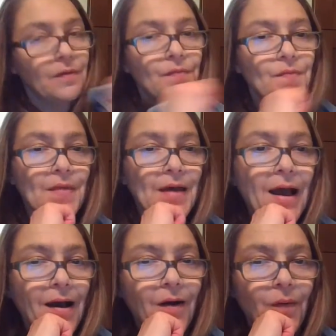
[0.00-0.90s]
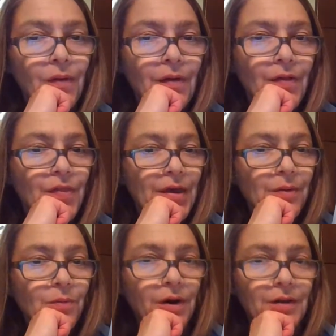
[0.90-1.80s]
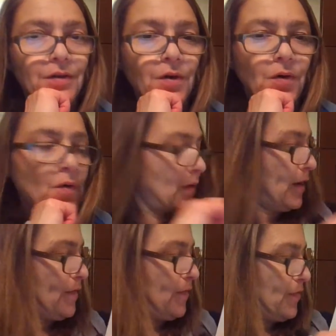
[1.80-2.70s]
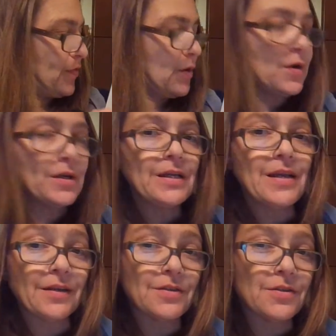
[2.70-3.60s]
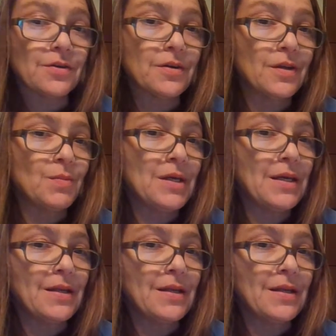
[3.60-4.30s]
Now they want to know if 30 nests are going to be